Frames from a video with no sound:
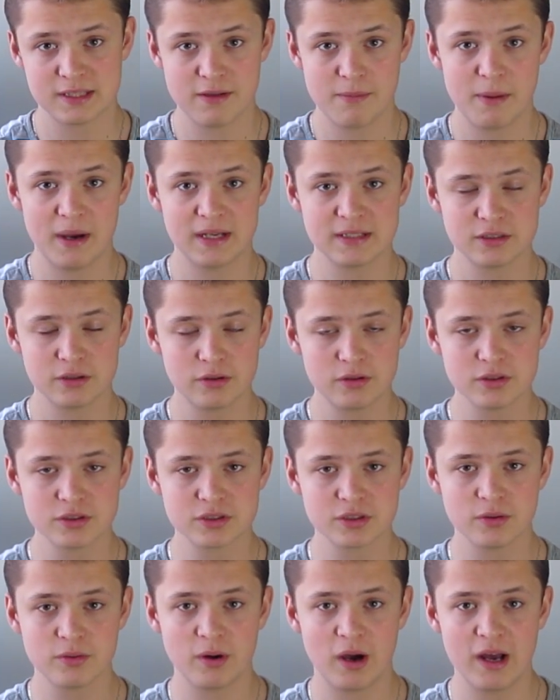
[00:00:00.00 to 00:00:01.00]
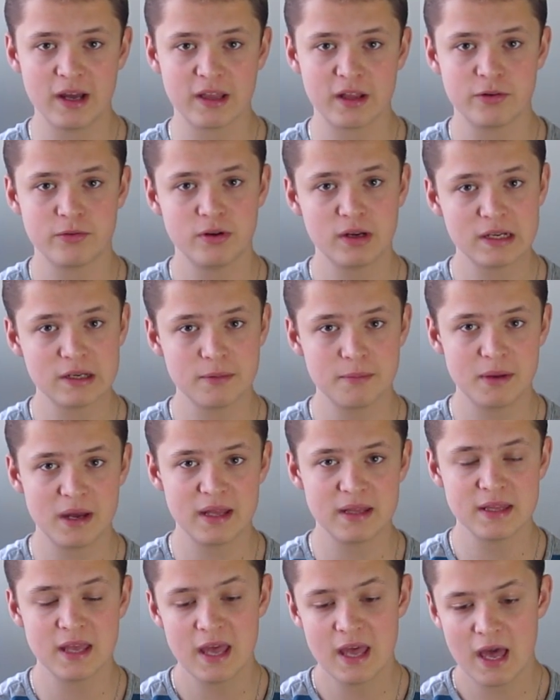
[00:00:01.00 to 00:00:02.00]
the best also I can
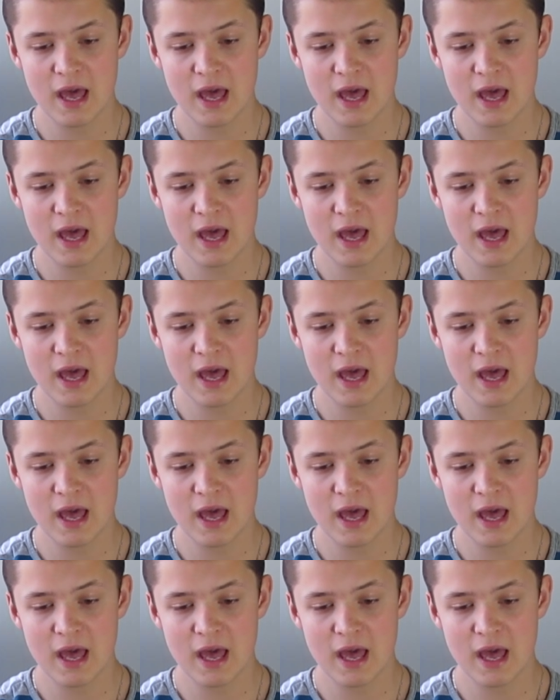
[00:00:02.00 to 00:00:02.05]
recommend